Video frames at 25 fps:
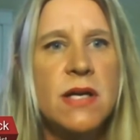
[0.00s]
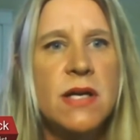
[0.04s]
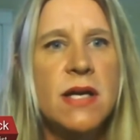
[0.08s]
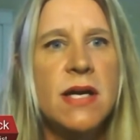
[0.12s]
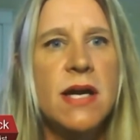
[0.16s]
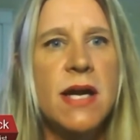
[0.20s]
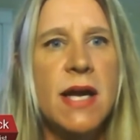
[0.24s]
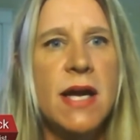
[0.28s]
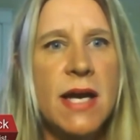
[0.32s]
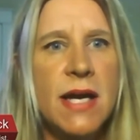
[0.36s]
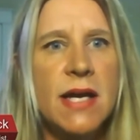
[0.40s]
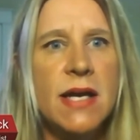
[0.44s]

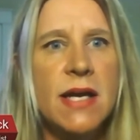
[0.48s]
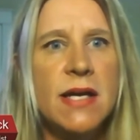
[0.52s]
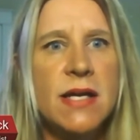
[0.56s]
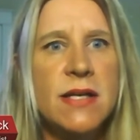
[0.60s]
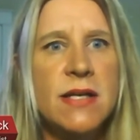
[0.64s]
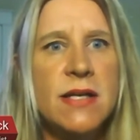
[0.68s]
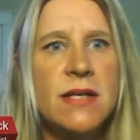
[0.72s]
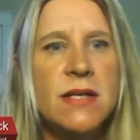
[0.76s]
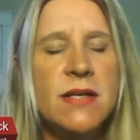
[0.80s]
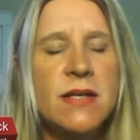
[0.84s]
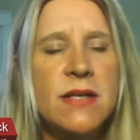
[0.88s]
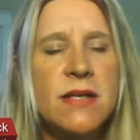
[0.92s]

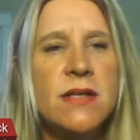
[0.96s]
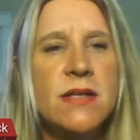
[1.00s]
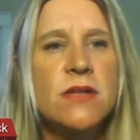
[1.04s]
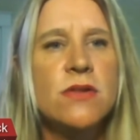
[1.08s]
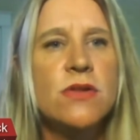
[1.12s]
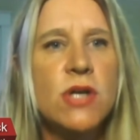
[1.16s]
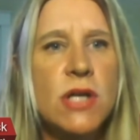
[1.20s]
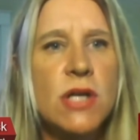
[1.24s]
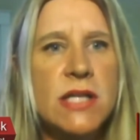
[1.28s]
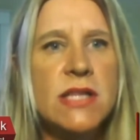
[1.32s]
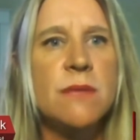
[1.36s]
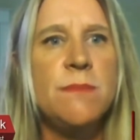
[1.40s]
and
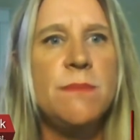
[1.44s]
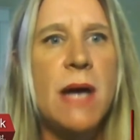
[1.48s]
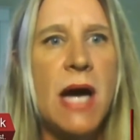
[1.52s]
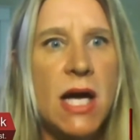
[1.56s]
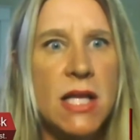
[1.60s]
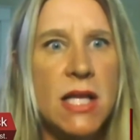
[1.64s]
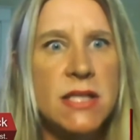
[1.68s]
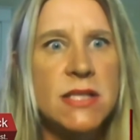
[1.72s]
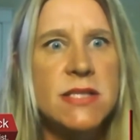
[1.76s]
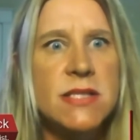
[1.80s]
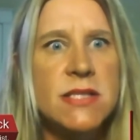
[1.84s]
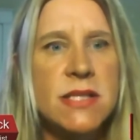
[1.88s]
look at the
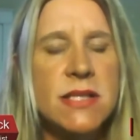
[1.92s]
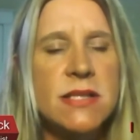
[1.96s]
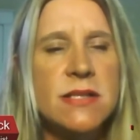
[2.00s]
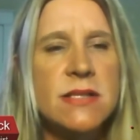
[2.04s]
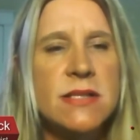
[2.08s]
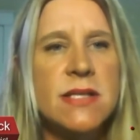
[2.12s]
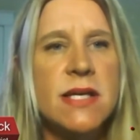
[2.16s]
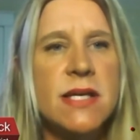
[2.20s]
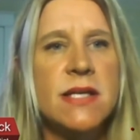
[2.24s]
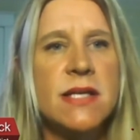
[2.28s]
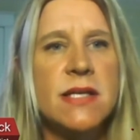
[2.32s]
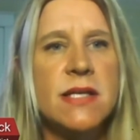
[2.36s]

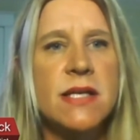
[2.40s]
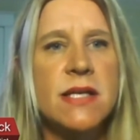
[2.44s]
policies and